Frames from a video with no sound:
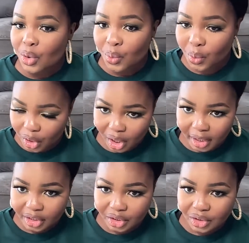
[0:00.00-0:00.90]
we
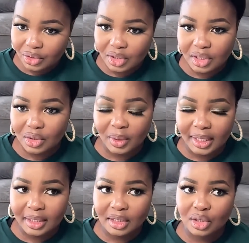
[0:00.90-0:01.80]
are introducing
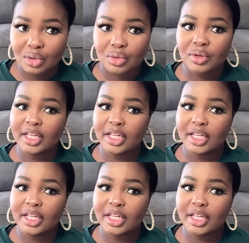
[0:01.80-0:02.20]
Setswana and Sesotho.